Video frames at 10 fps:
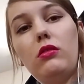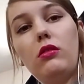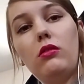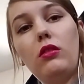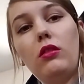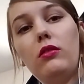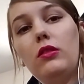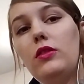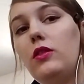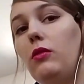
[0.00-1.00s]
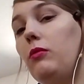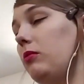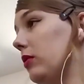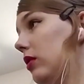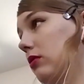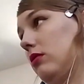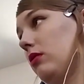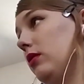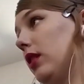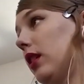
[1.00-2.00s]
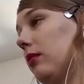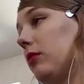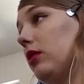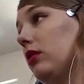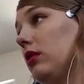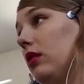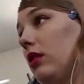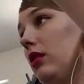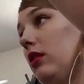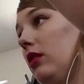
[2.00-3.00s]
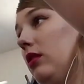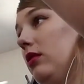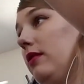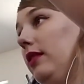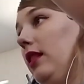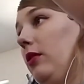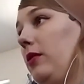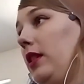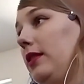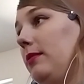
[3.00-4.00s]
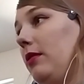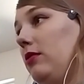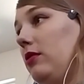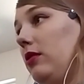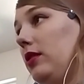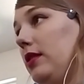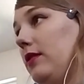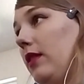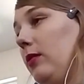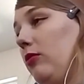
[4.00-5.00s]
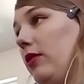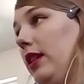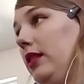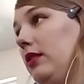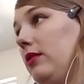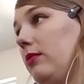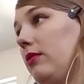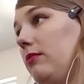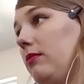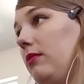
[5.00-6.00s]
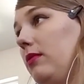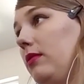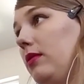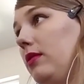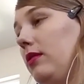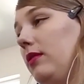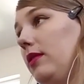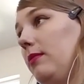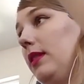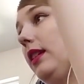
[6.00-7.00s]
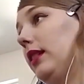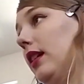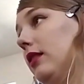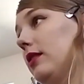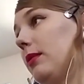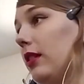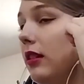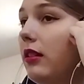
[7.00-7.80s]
Turn on the zoom. Turn on the camera. Let's lower the exposure. It's very bright in this room. Something like that looks better.